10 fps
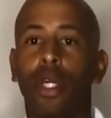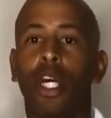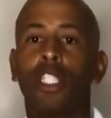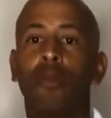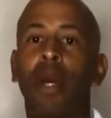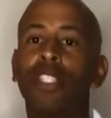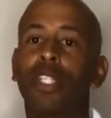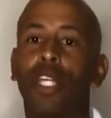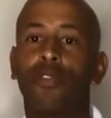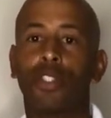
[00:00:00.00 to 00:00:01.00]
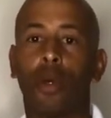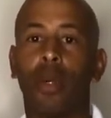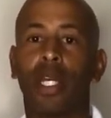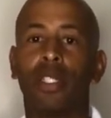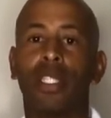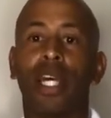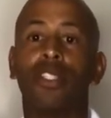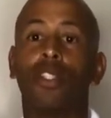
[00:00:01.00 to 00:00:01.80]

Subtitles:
especially if someone contests the